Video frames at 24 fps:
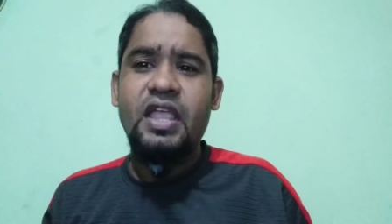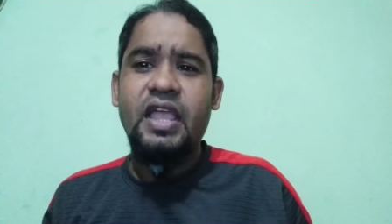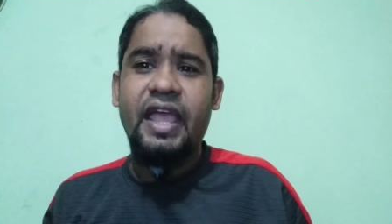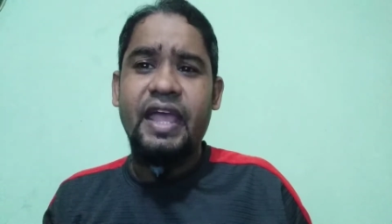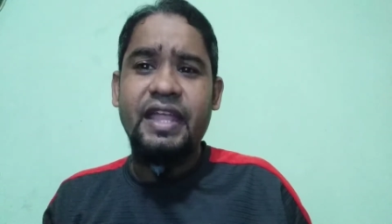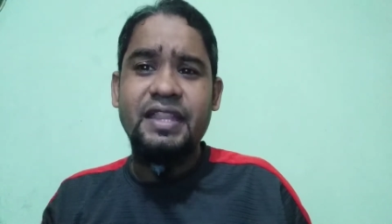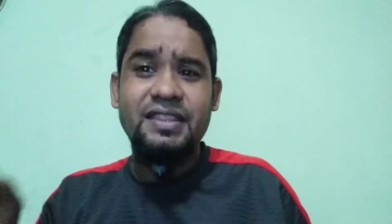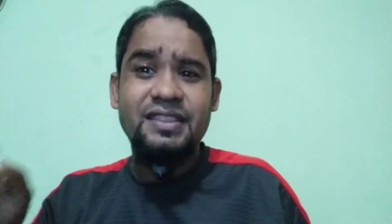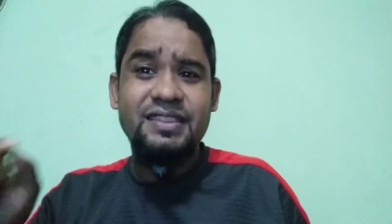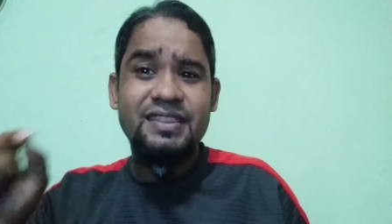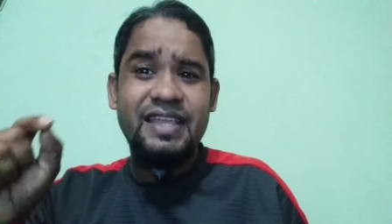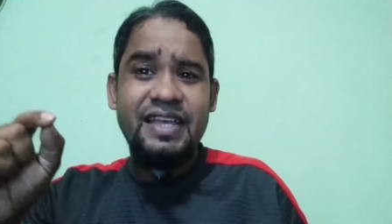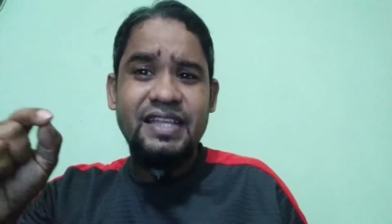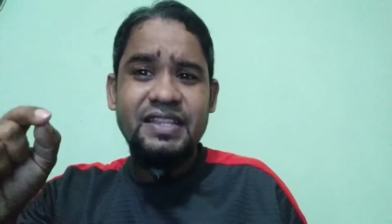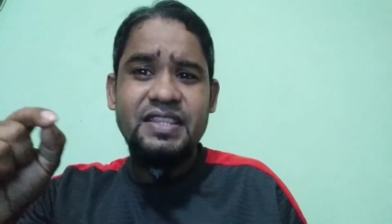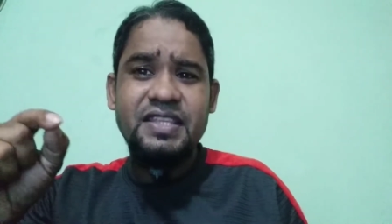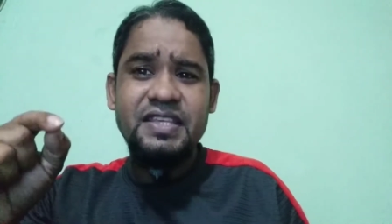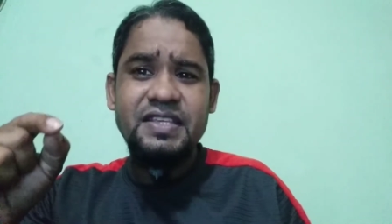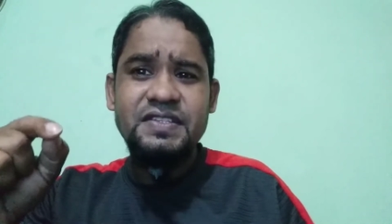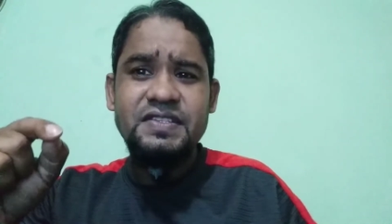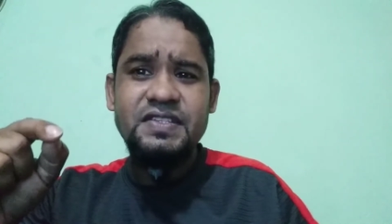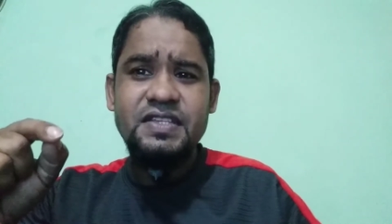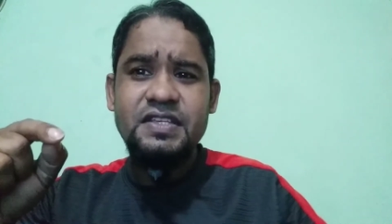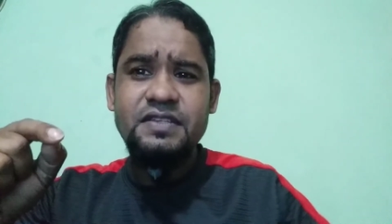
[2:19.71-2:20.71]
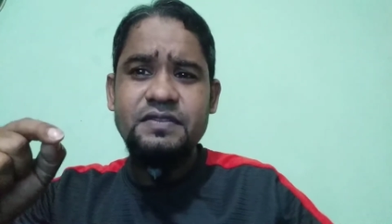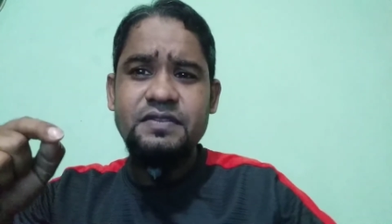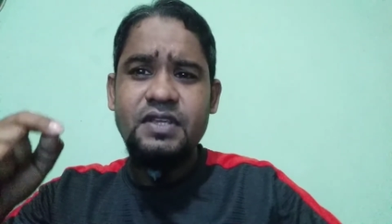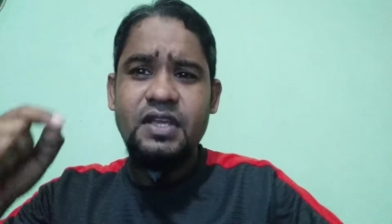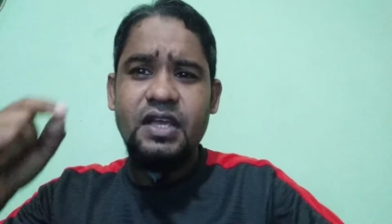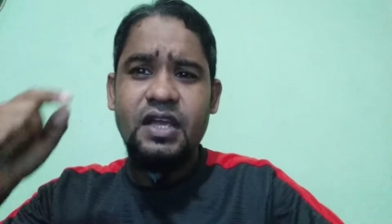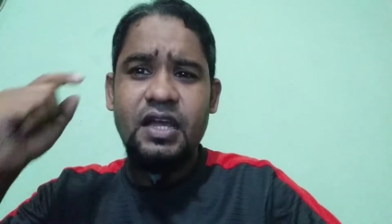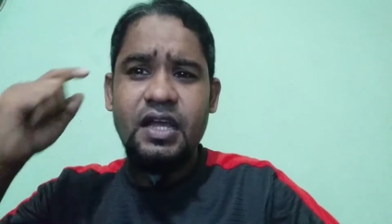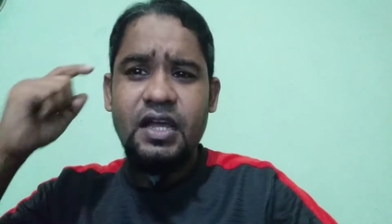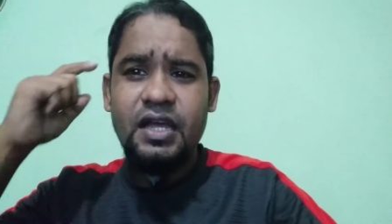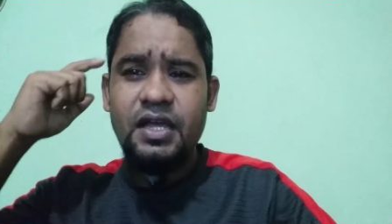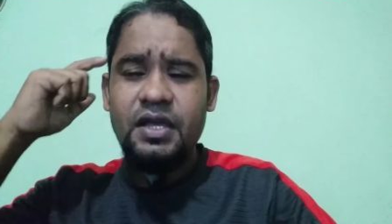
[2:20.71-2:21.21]
And the things is,
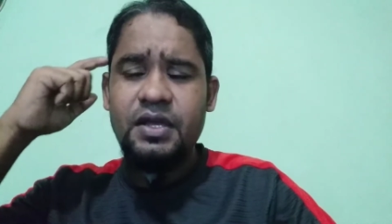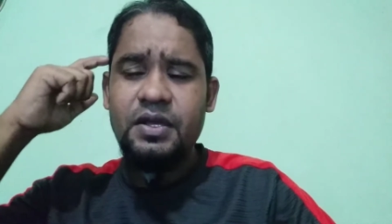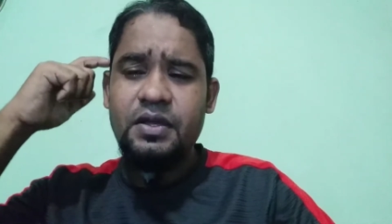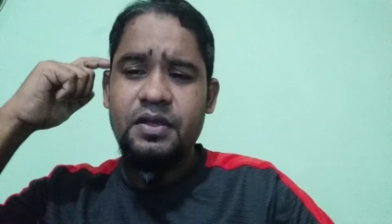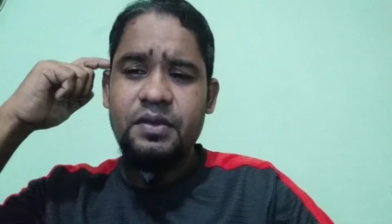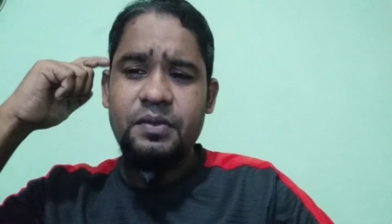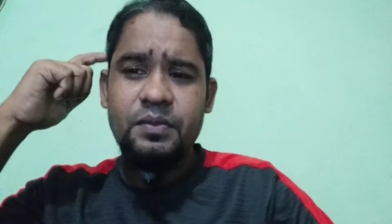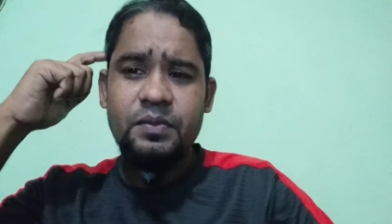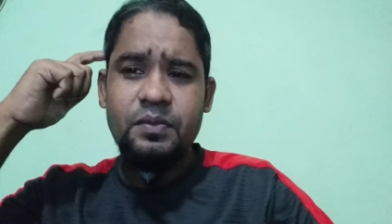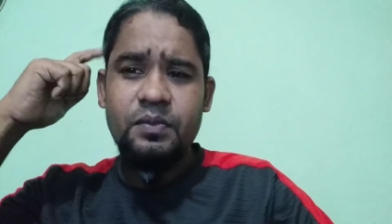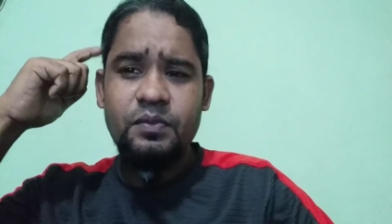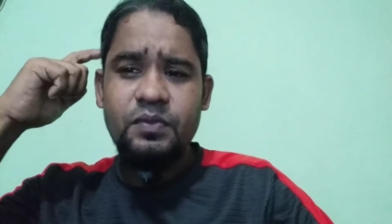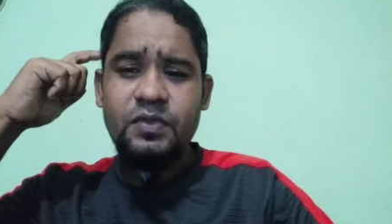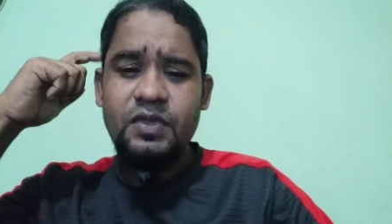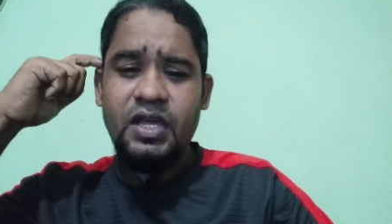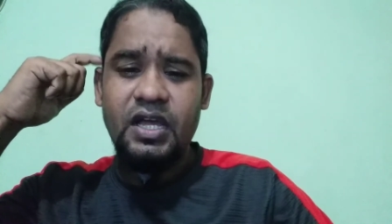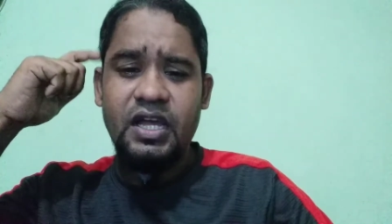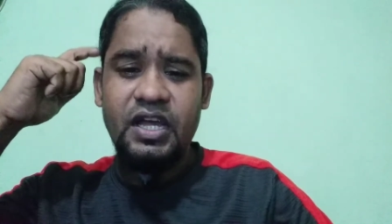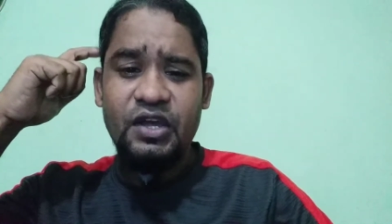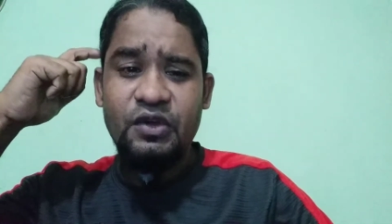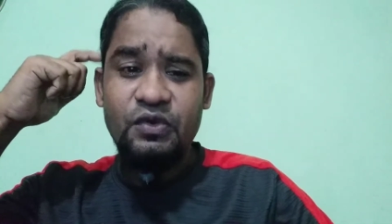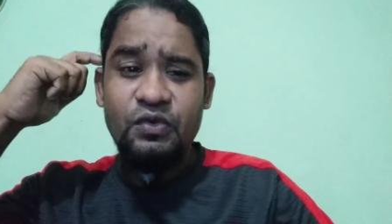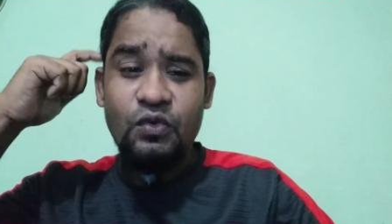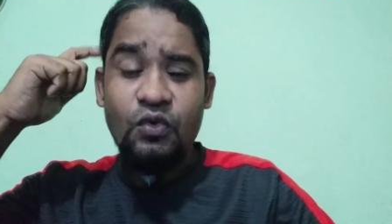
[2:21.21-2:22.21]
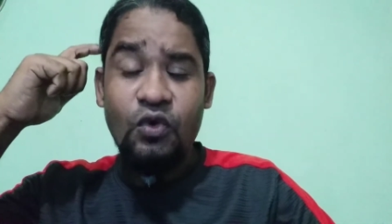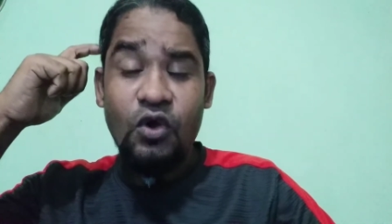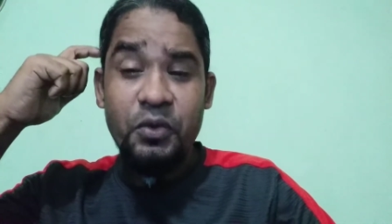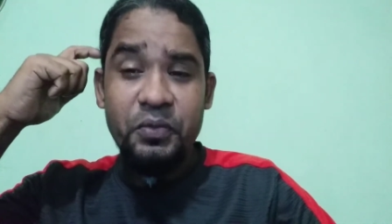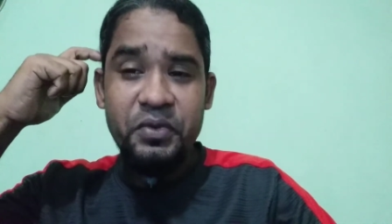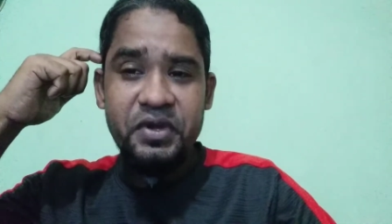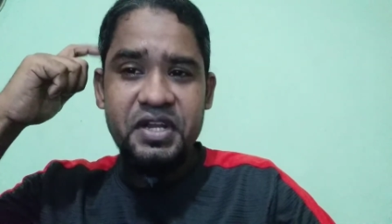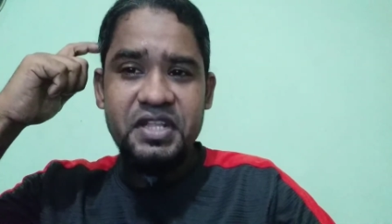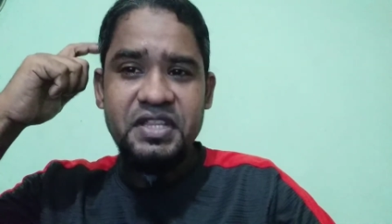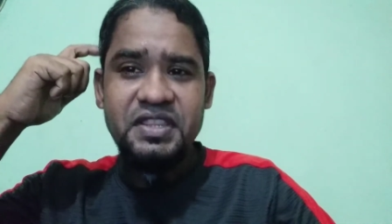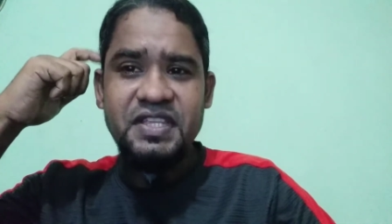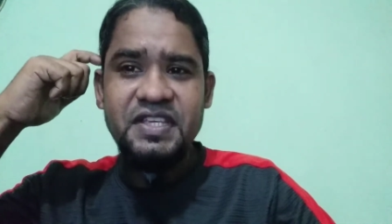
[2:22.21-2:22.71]
the
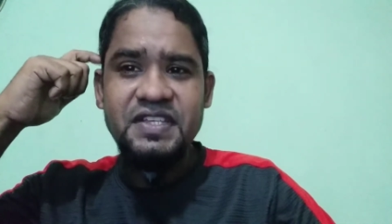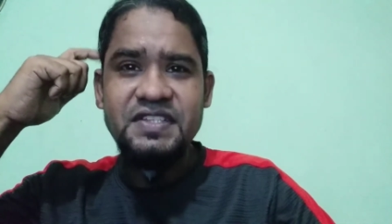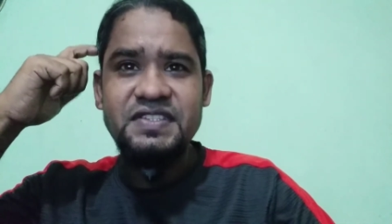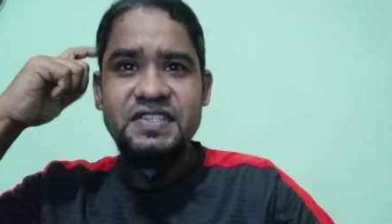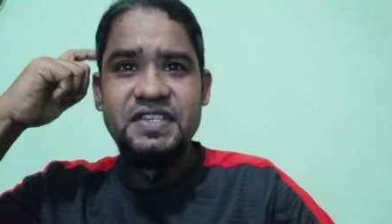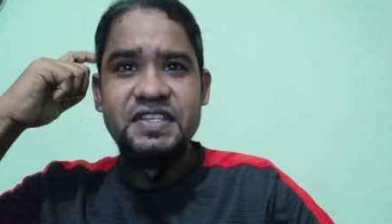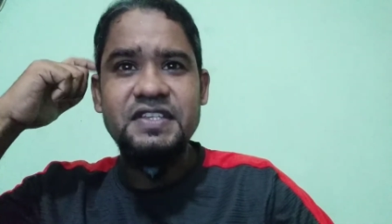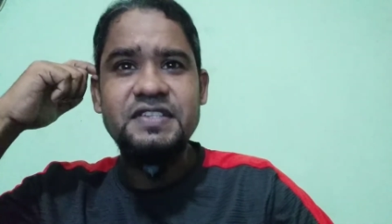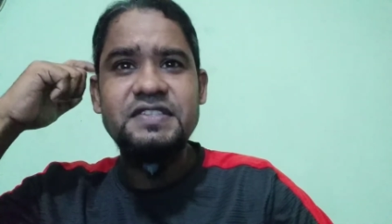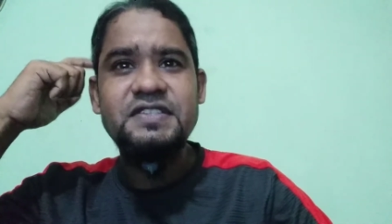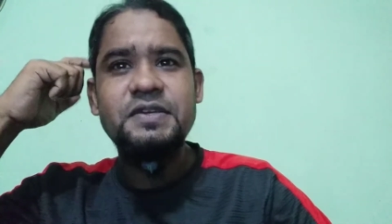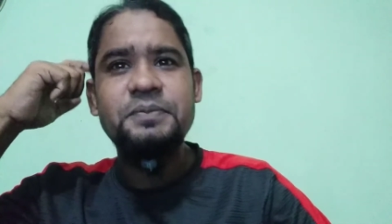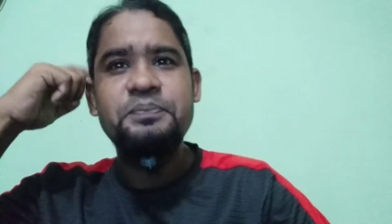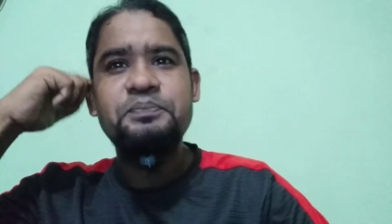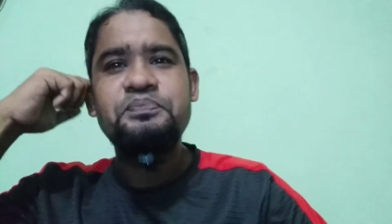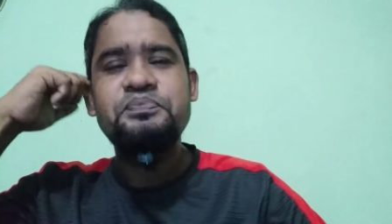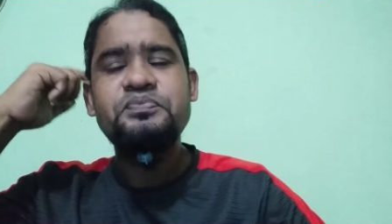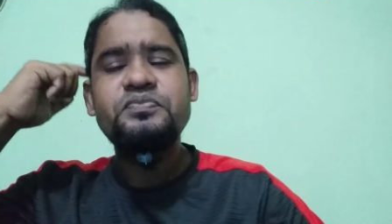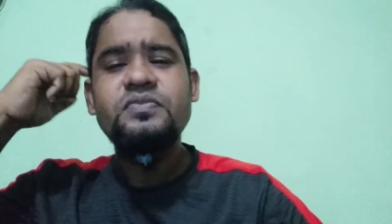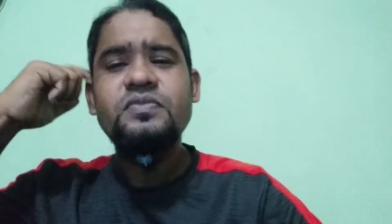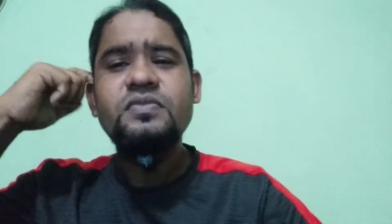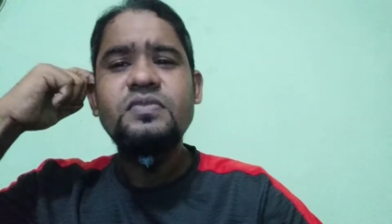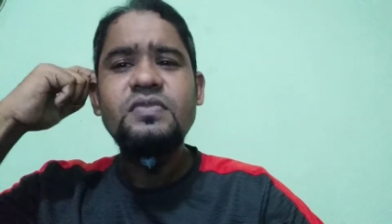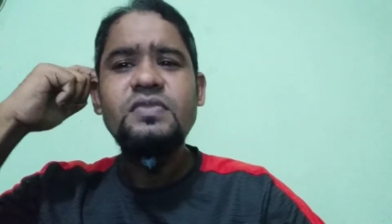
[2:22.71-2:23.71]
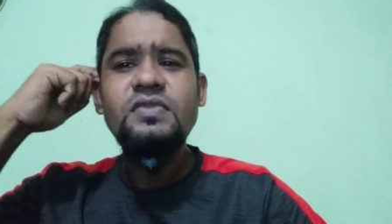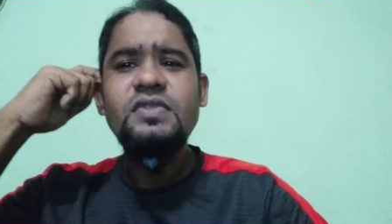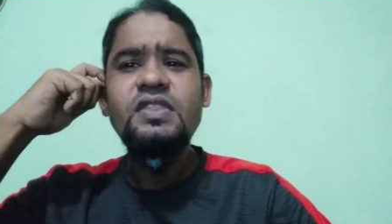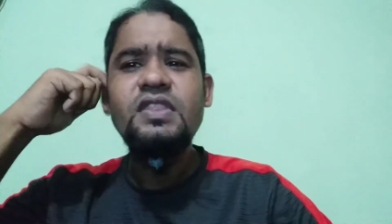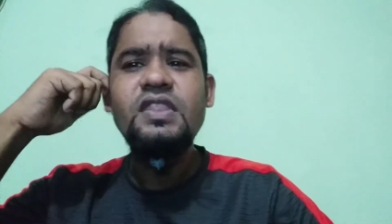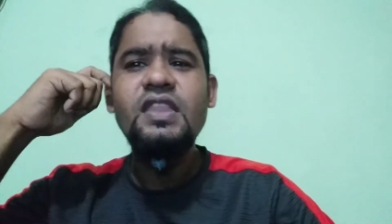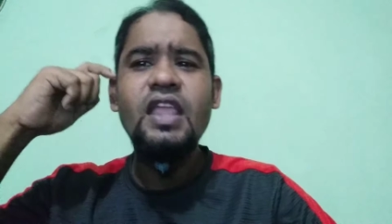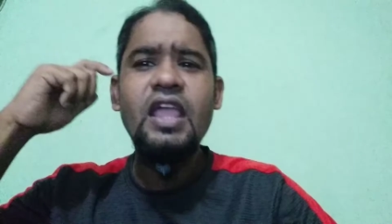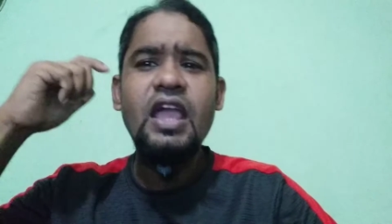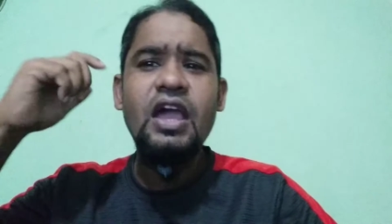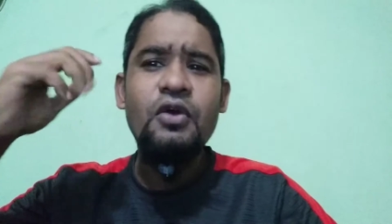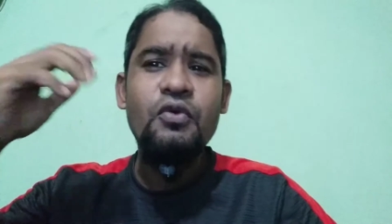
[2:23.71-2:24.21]
comedy things is,
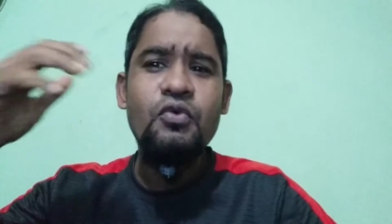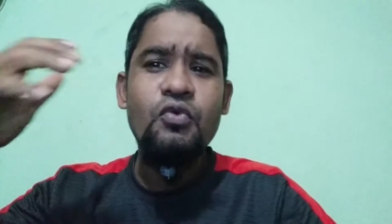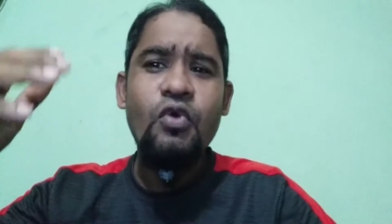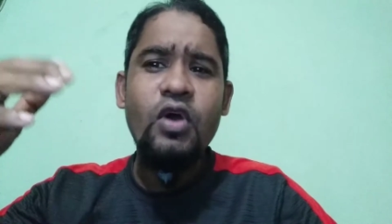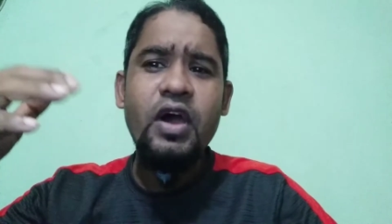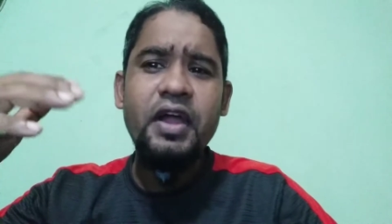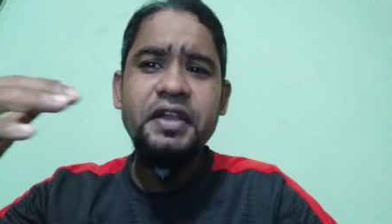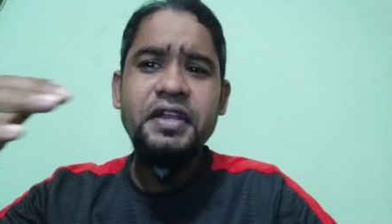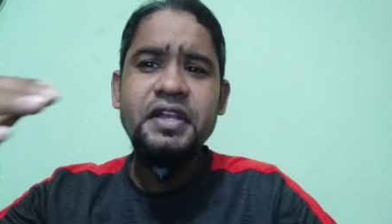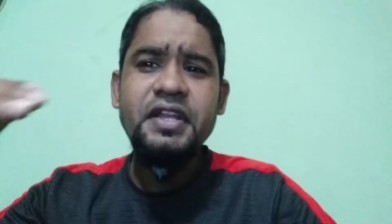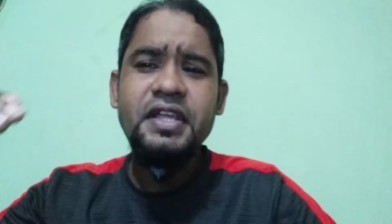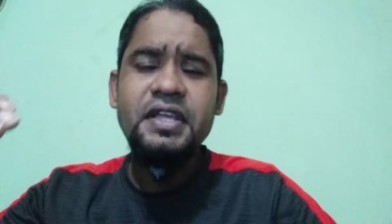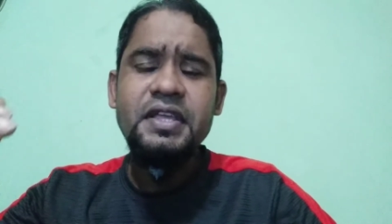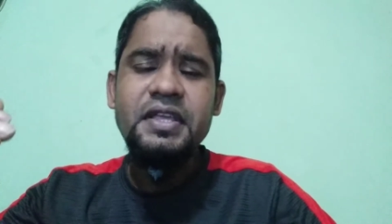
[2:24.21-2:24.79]
one